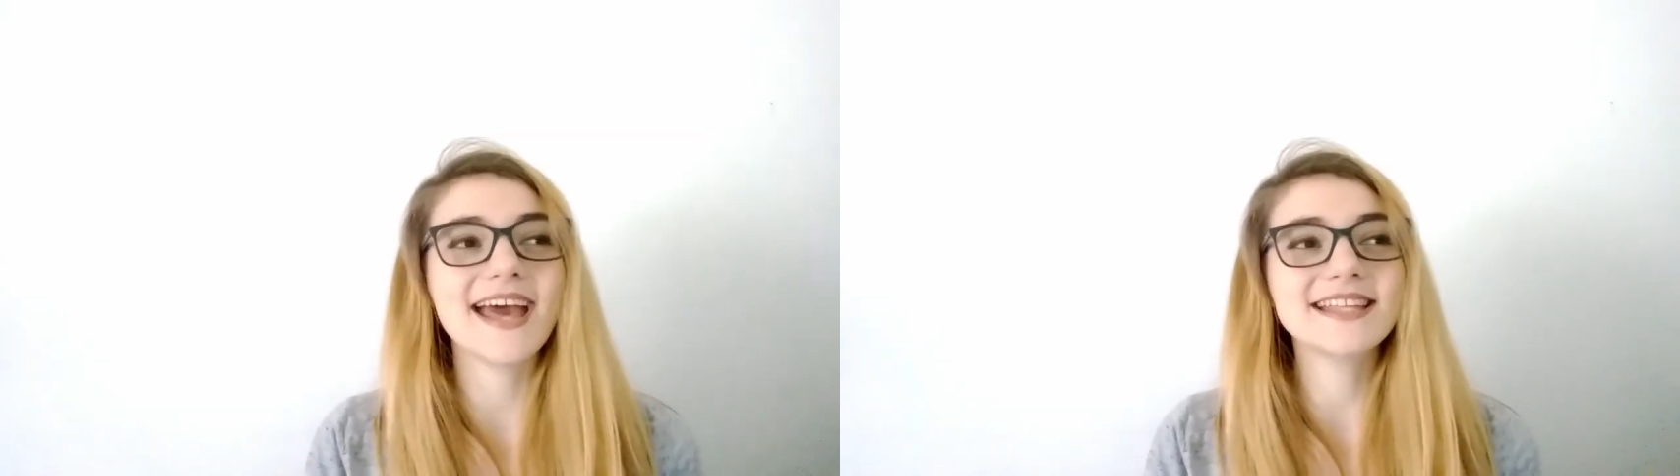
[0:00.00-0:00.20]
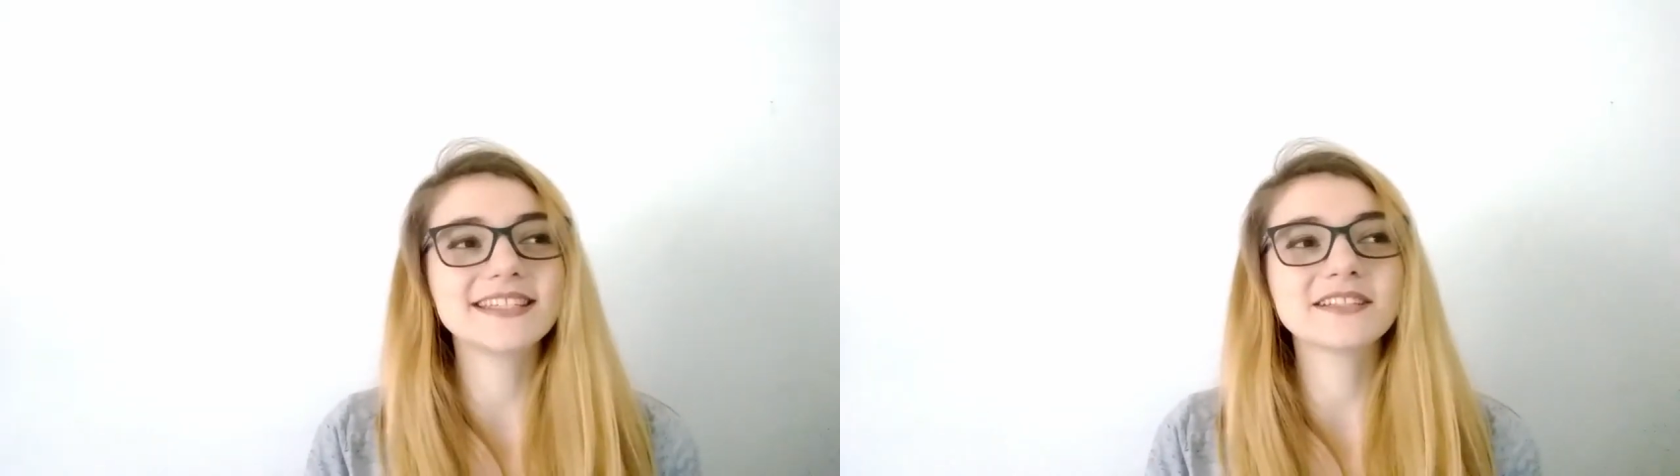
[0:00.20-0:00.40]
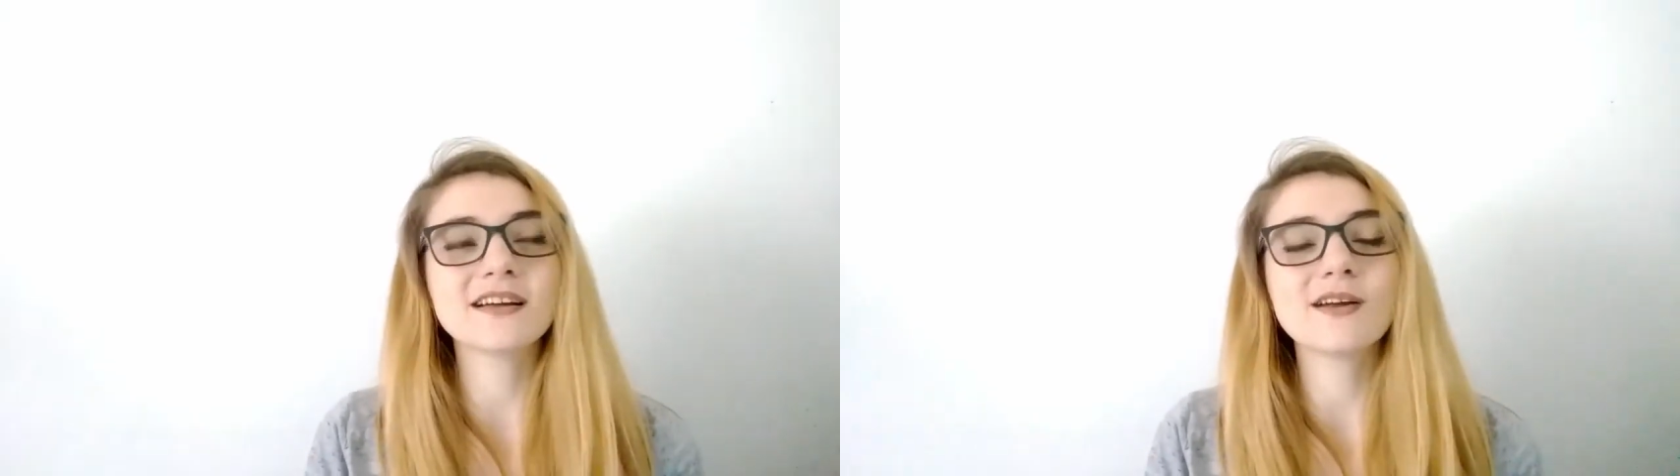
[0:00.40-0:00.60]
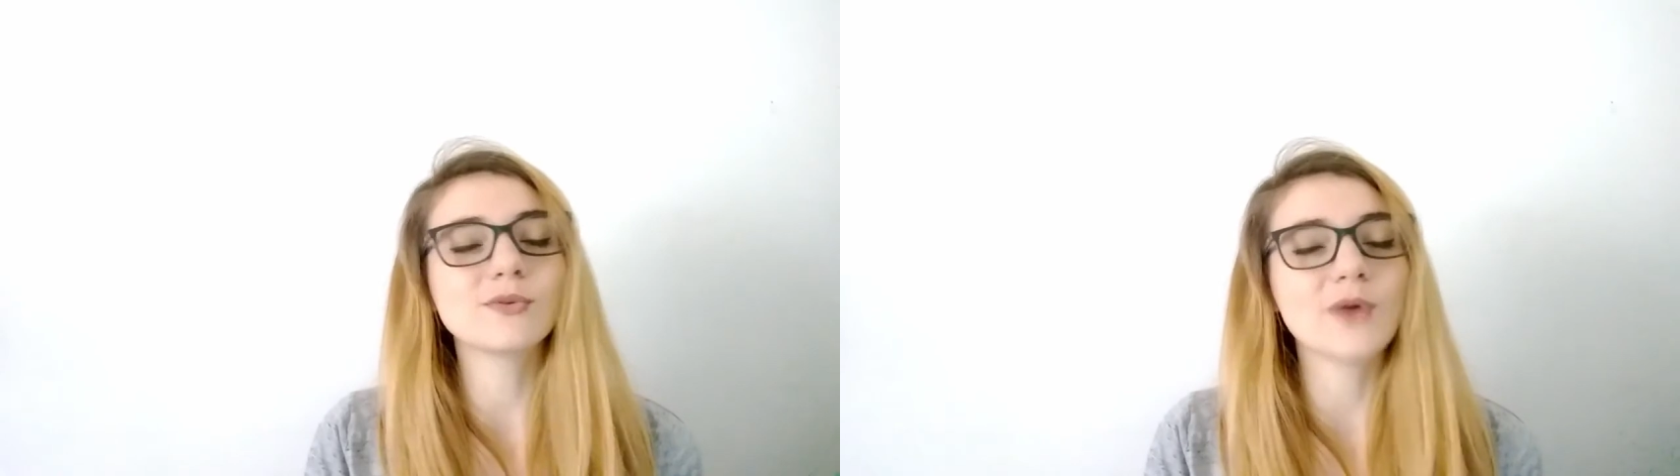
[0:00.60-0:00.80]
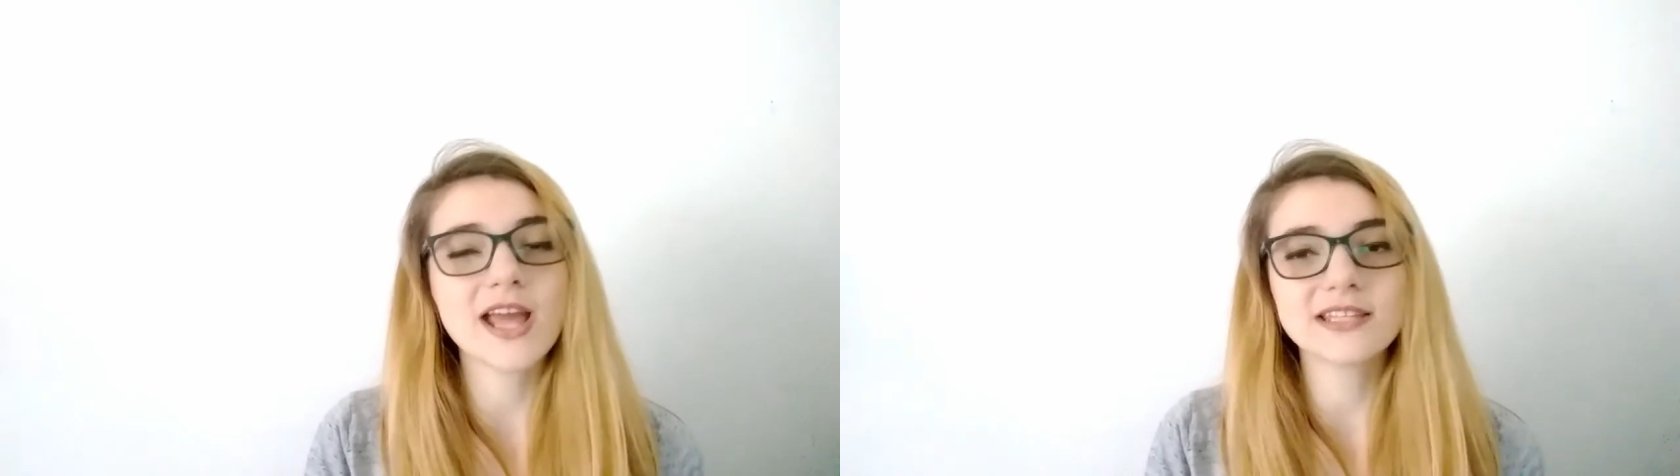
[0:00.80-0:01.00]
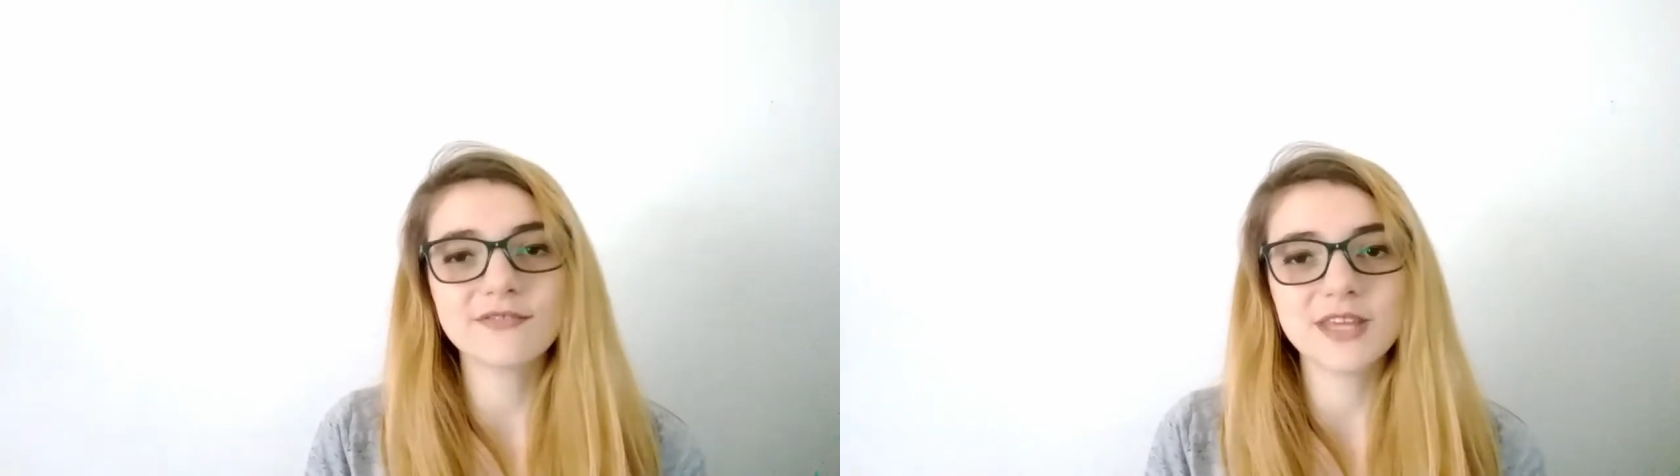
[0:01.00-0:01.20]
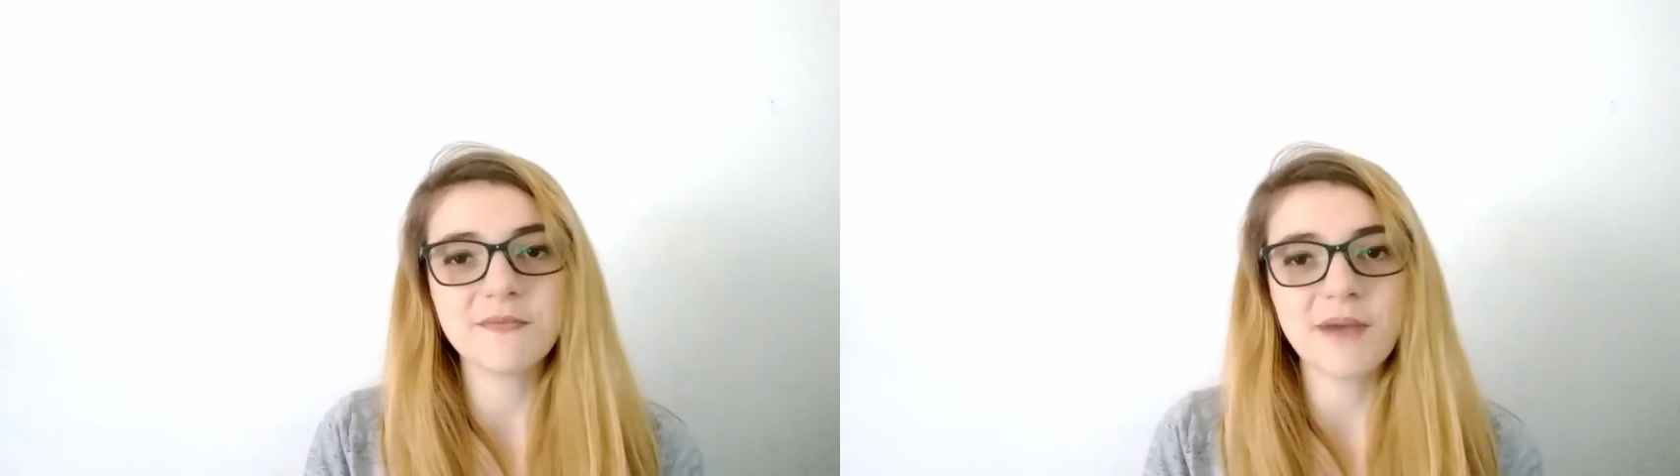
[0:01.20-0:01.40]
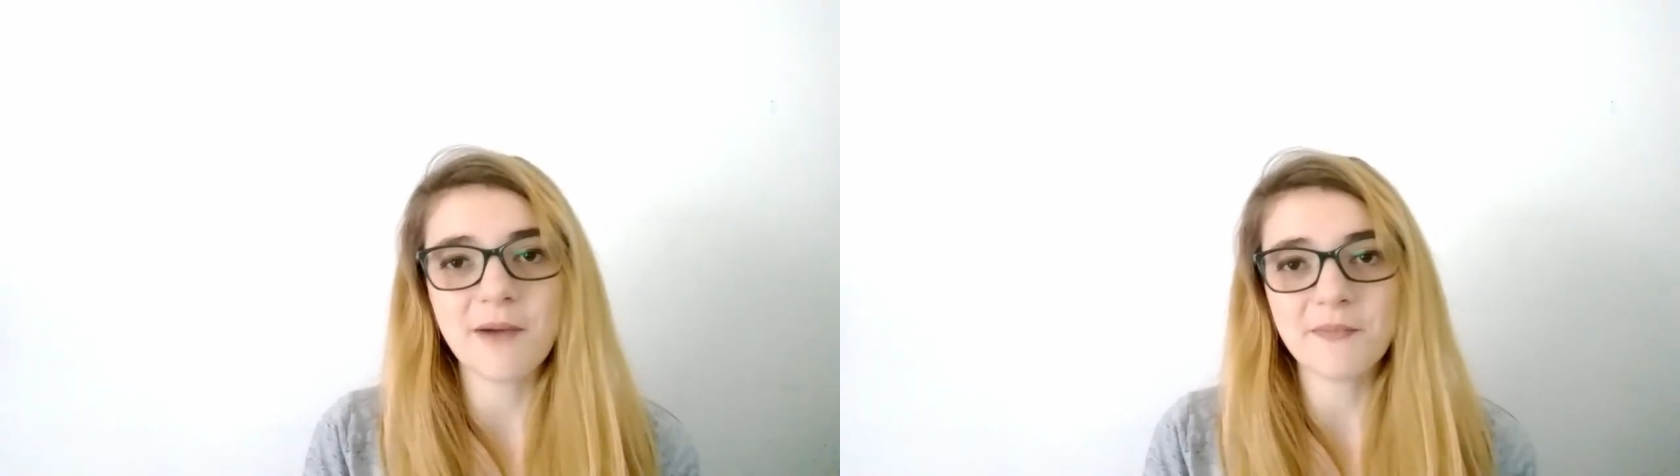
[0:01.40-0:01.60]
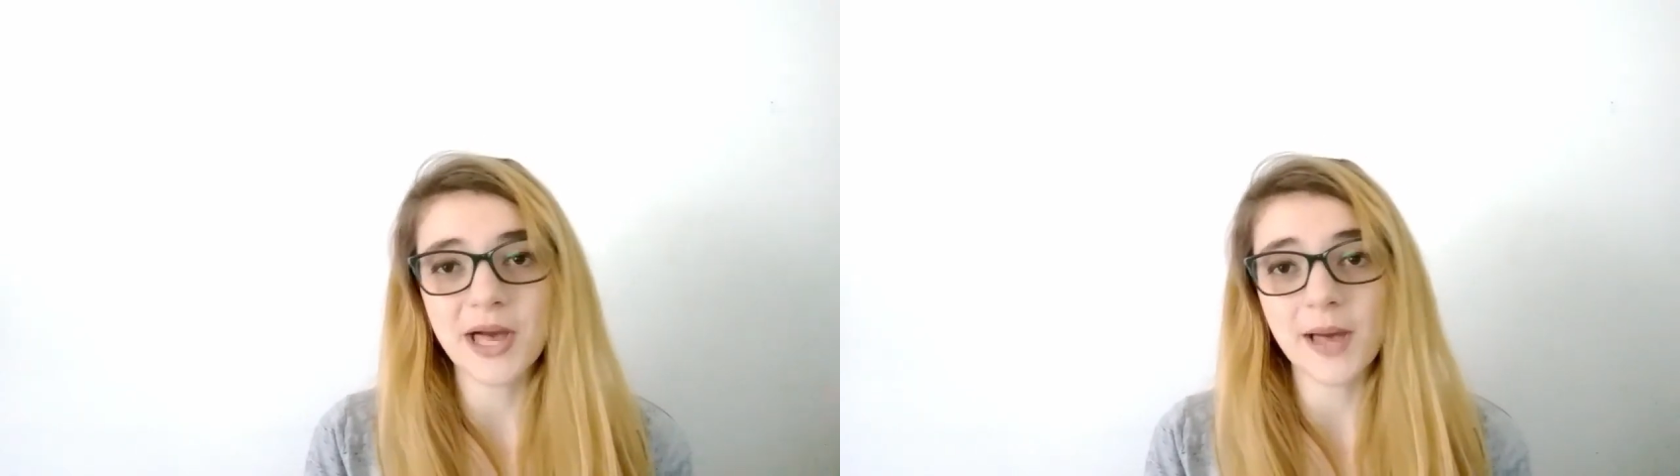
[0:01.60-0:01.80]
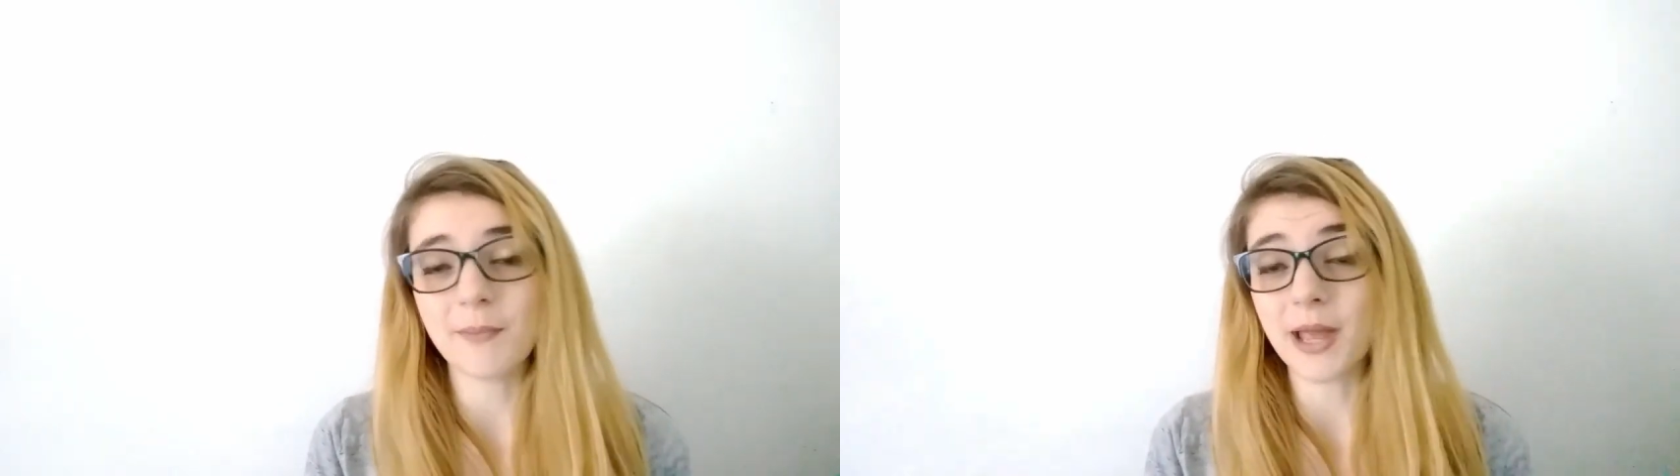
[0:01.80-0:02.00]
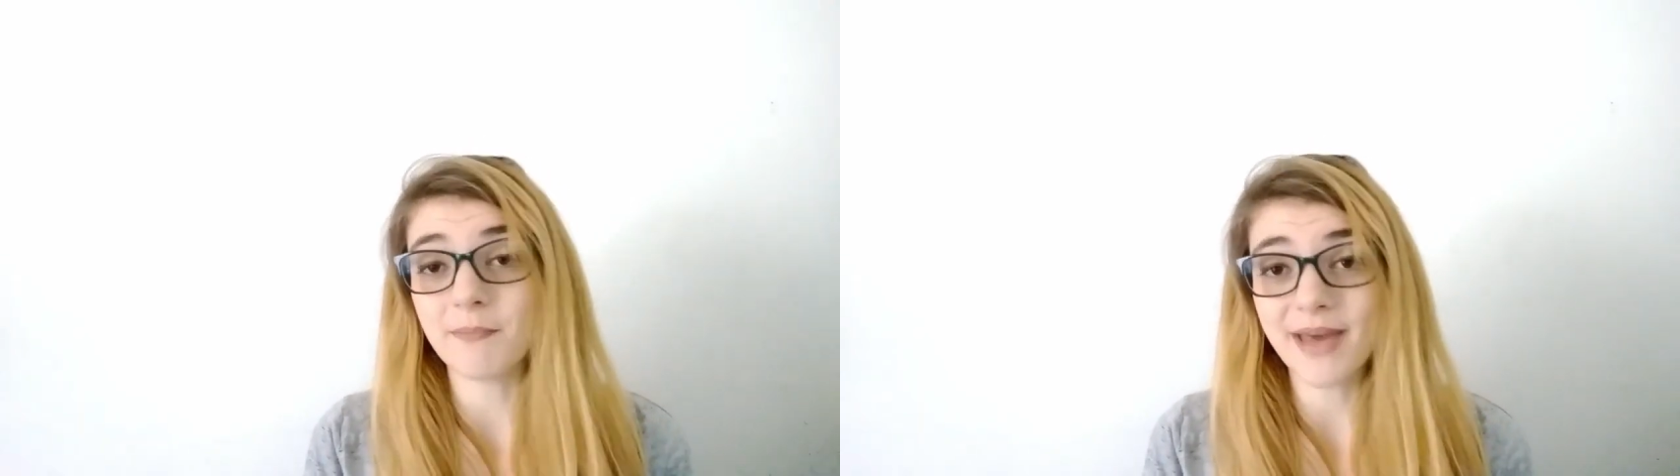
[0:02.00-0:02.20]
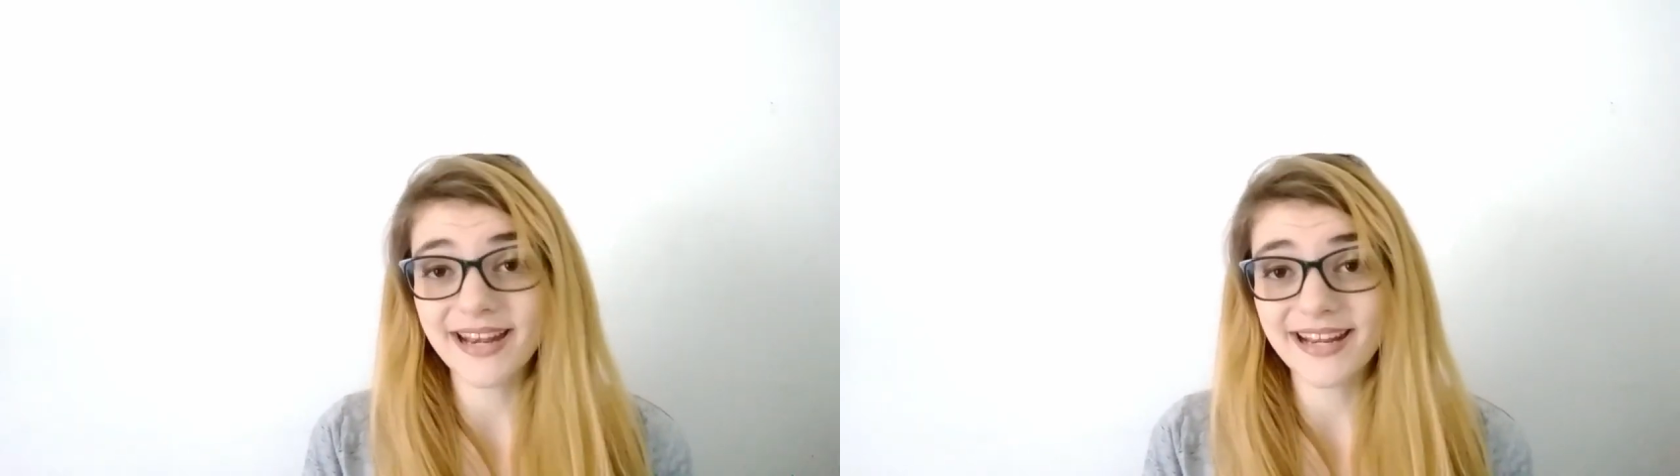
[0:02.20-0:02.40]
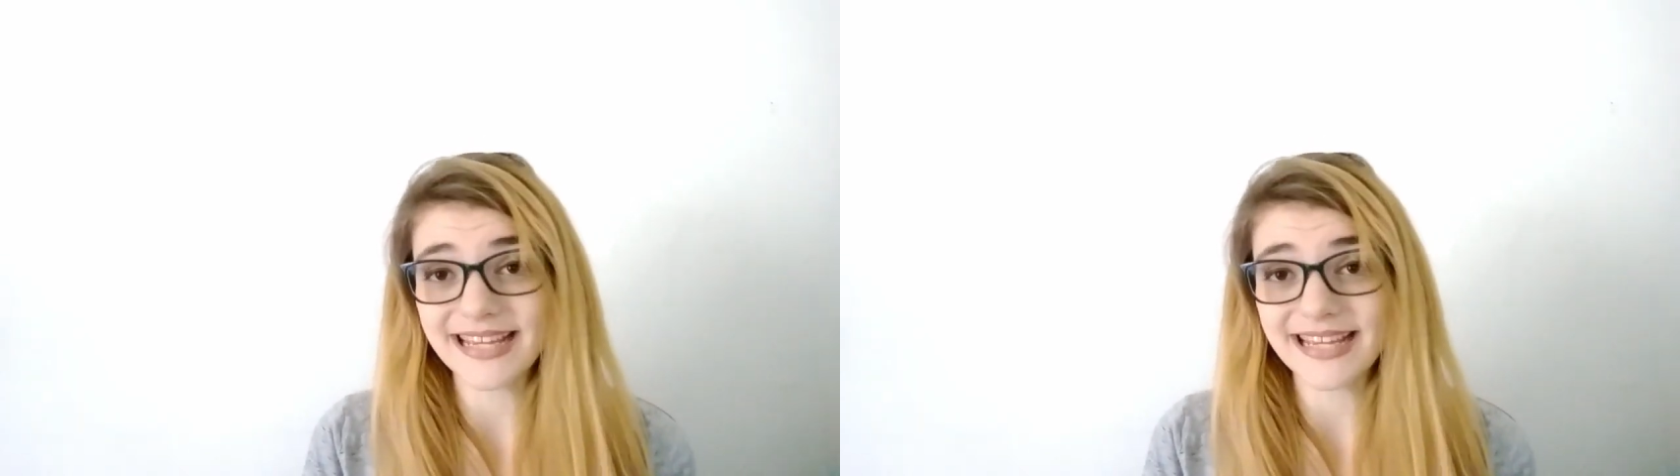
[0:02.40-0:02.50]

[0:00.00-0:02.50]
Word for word: Eteka Rise of the Imamba by Ben